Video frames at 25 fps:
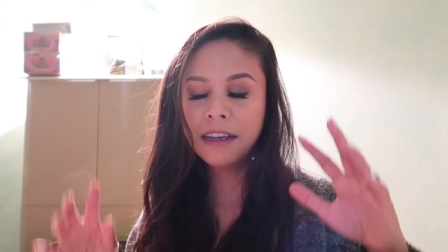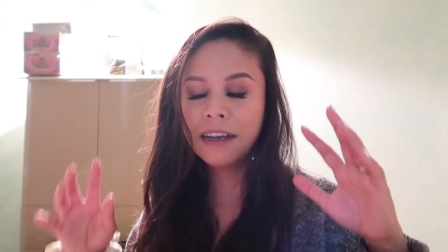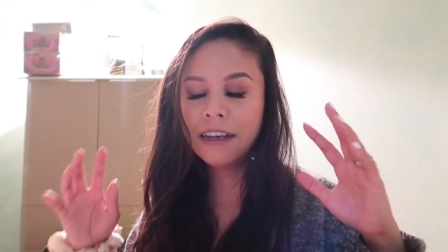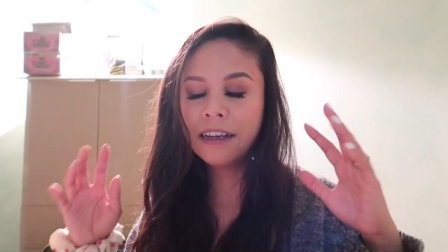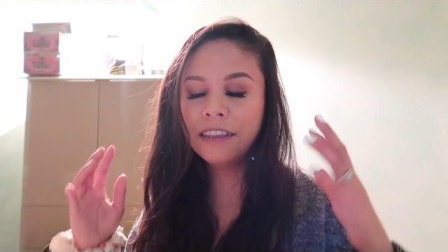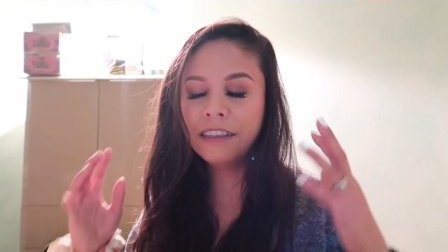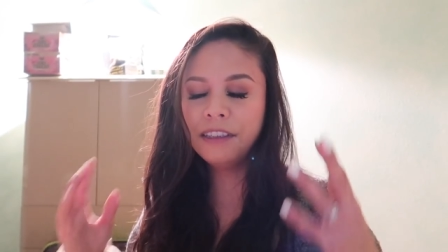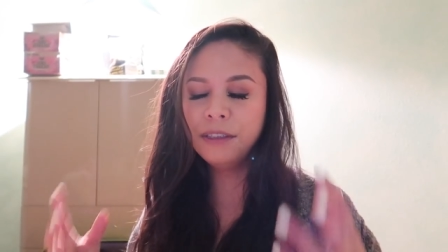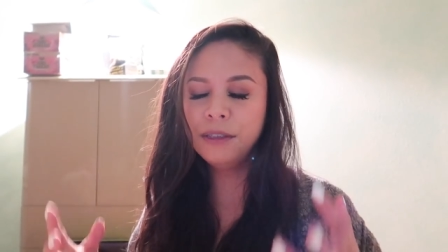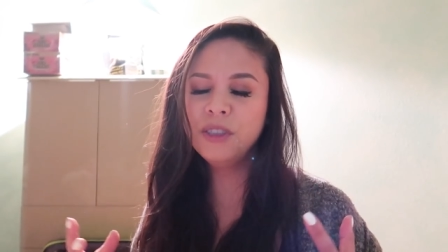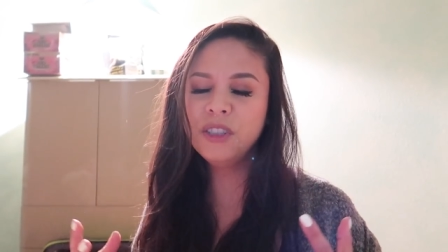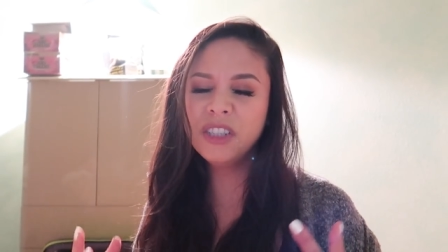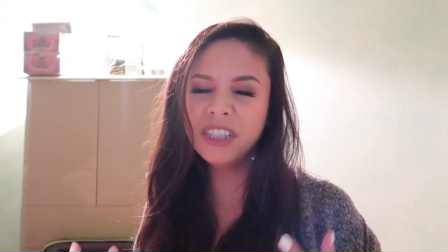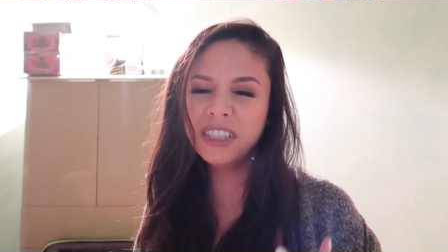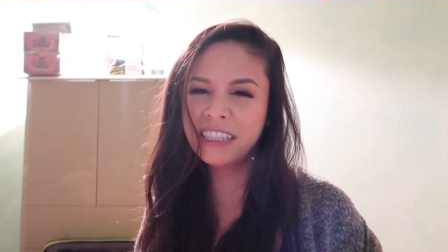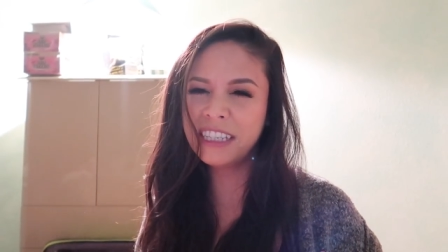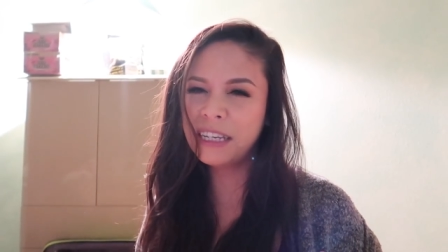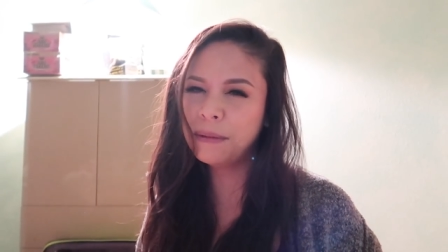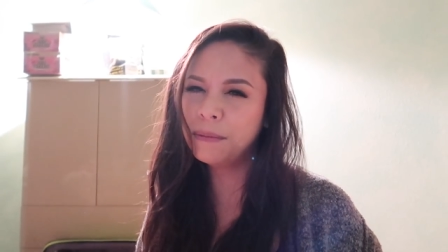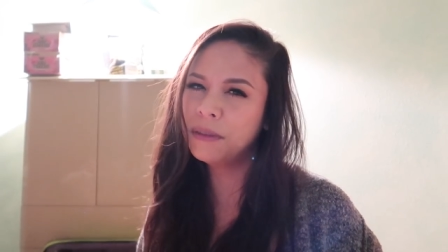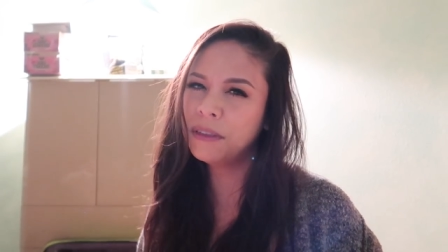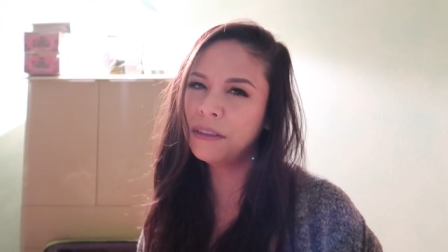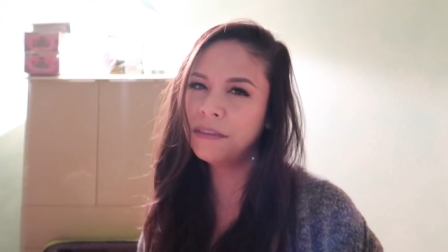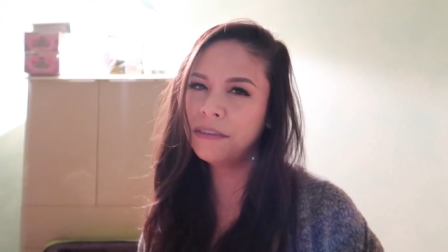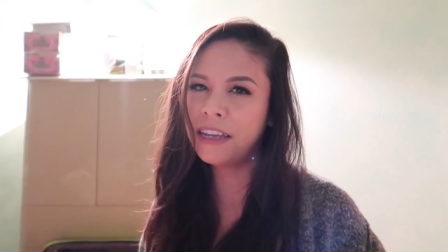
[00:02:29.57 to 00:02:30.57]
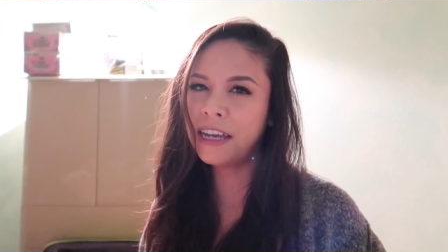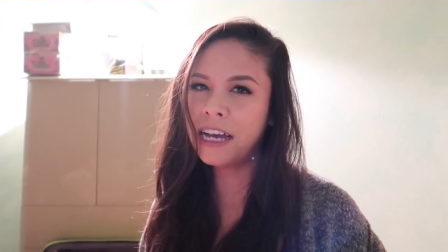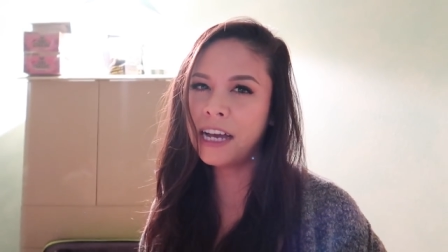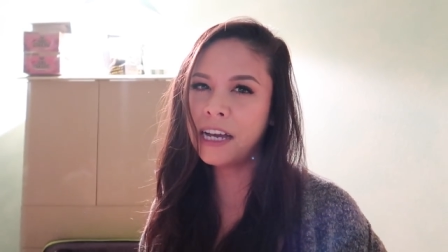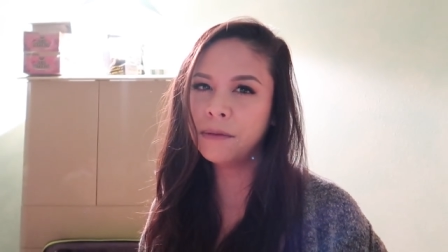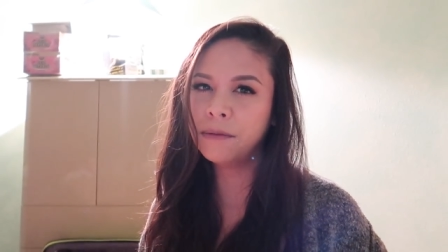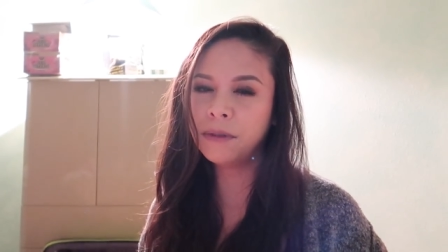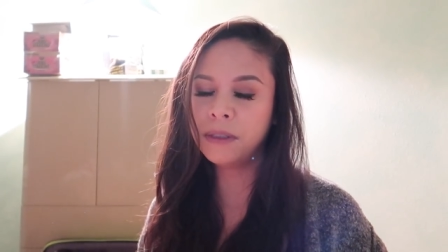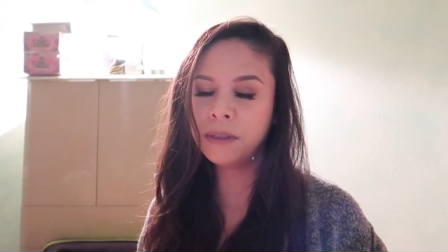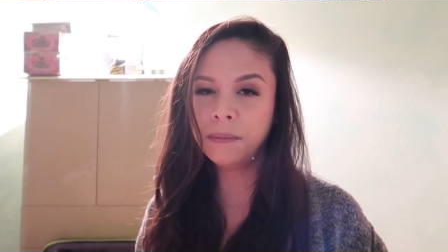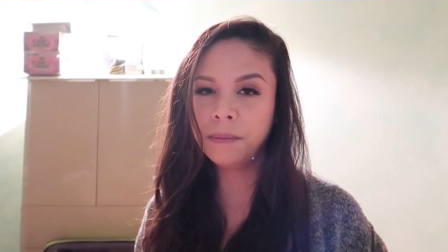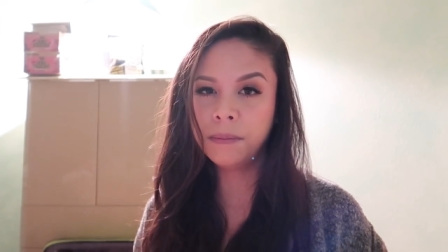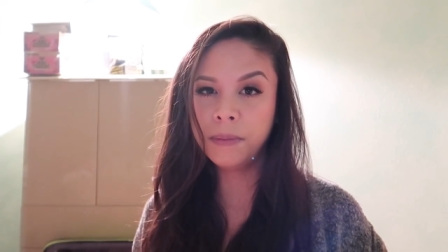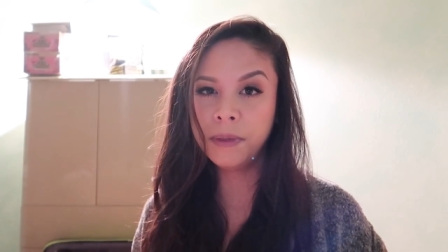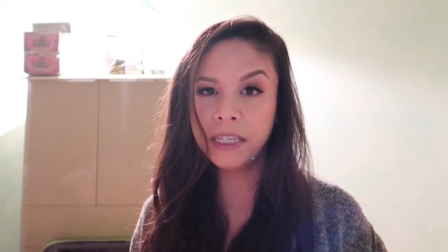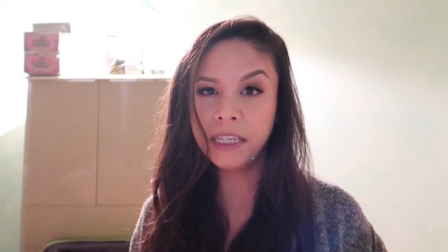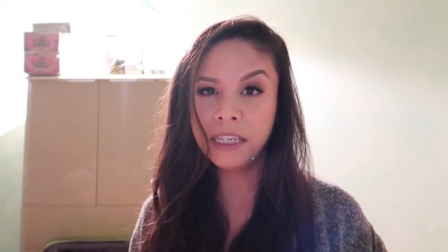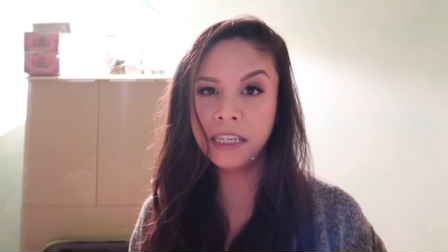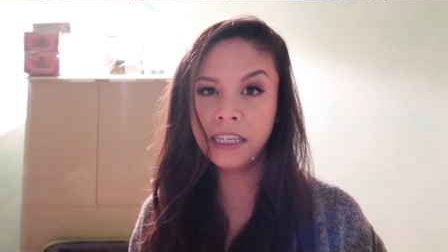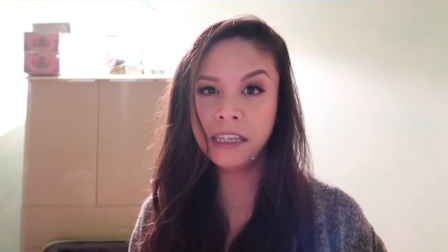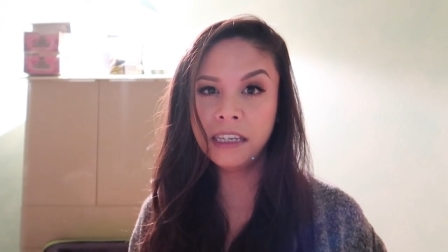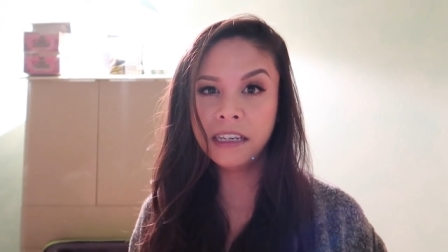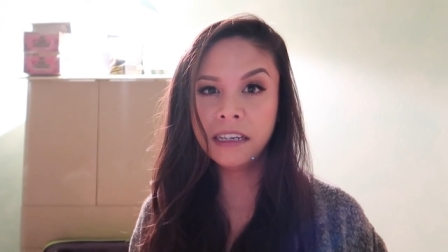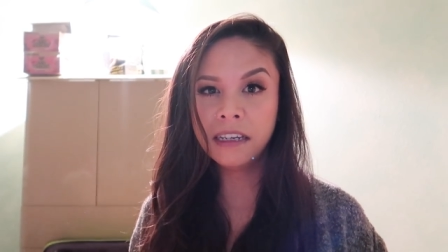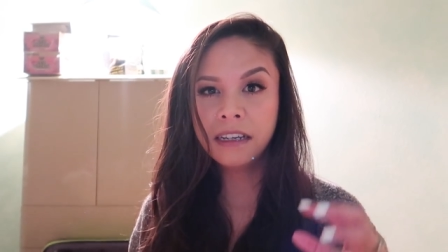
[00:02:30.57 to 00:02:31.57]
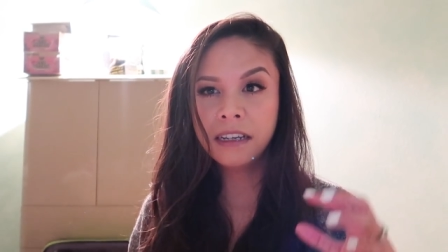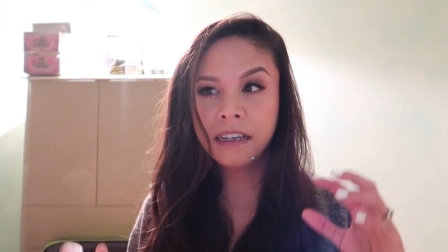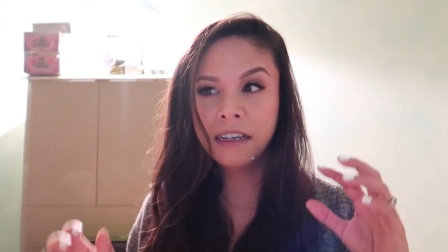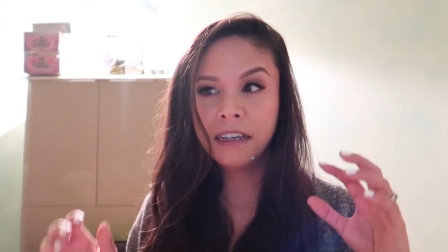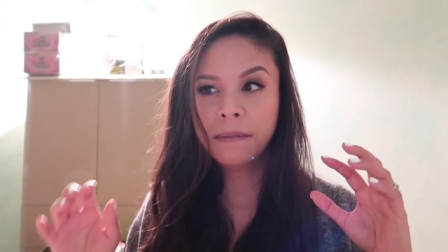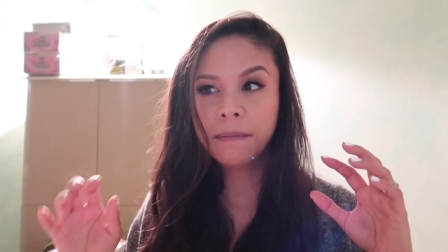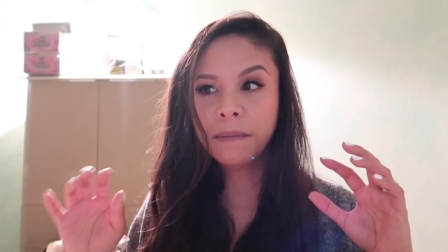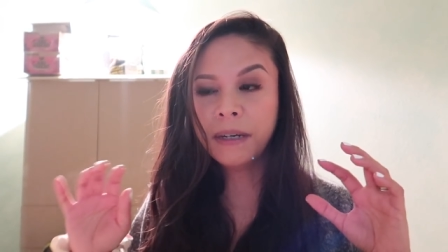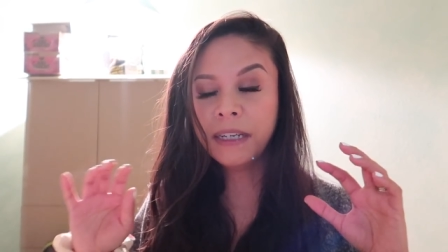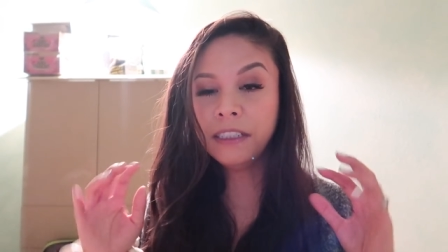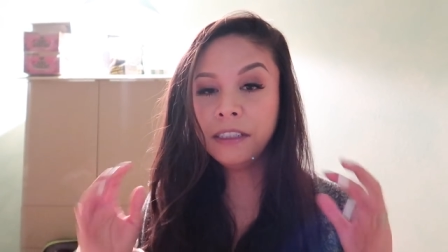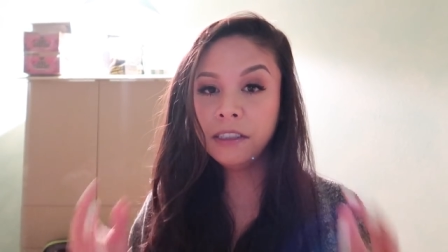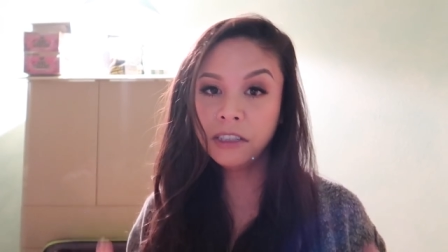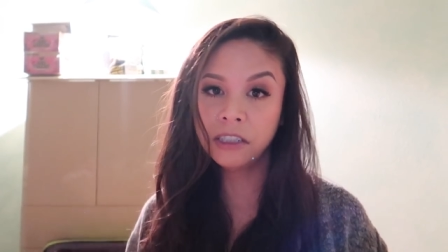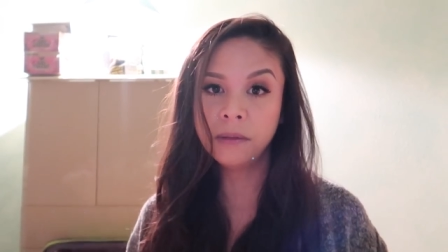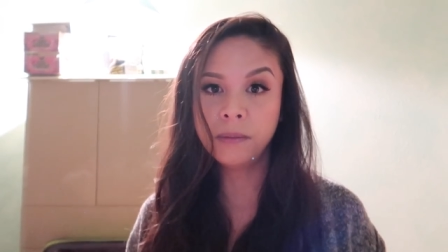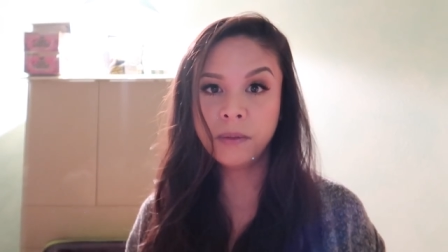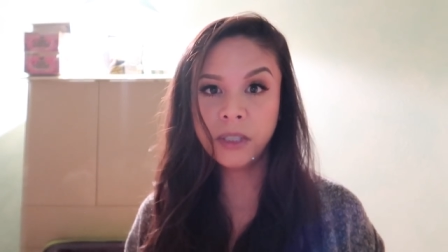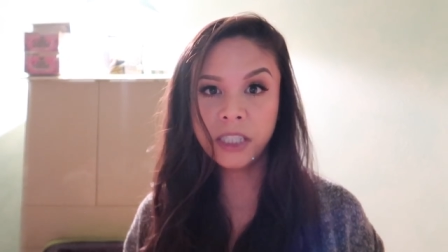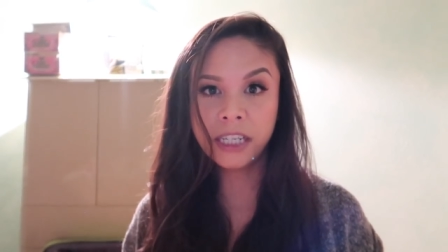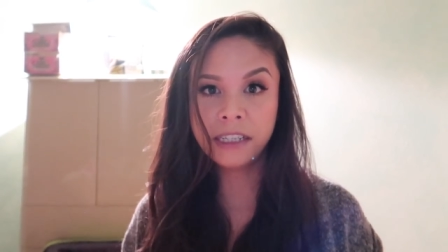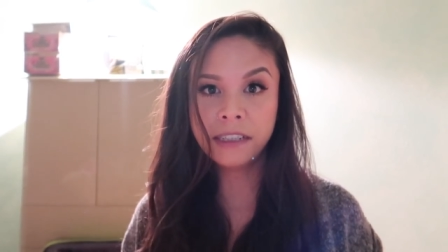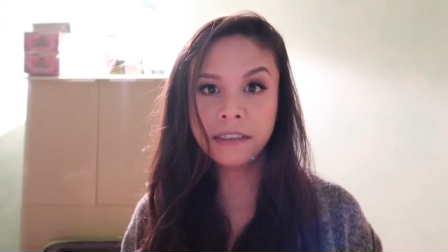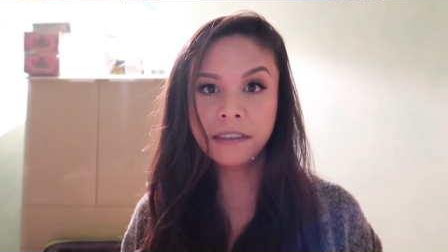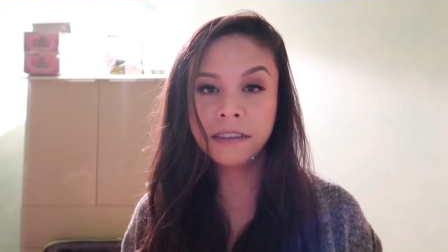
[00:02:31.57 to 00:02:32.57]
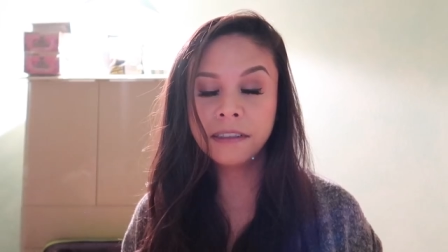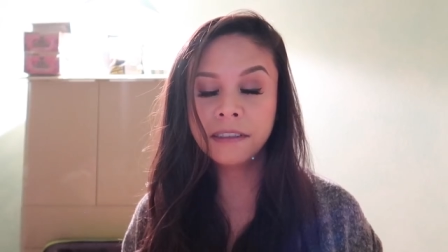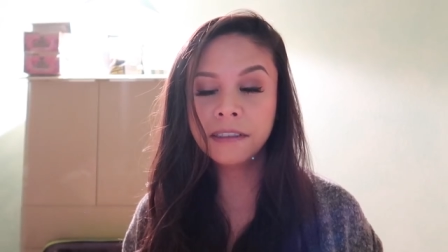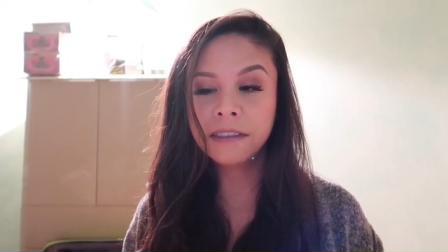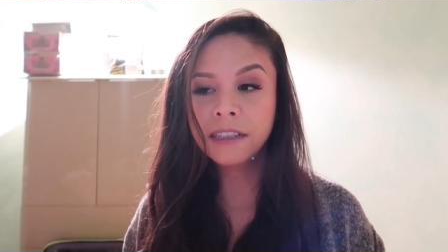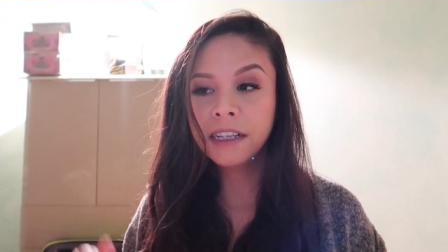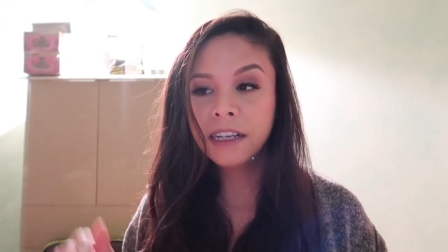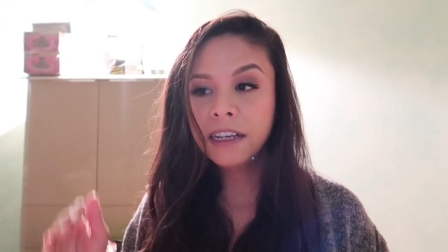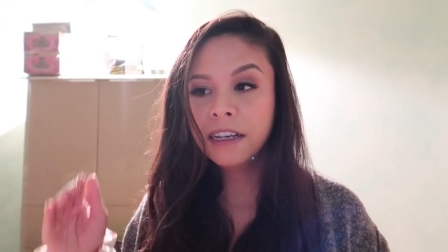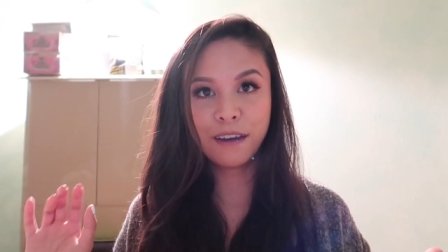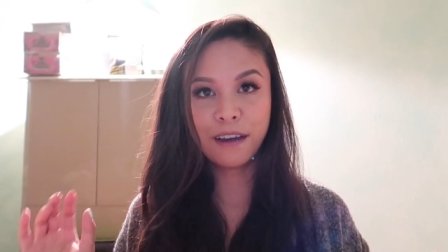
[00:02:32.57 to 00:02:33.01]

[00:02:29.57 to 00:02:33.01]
A huge example of that would be my YouTube channel.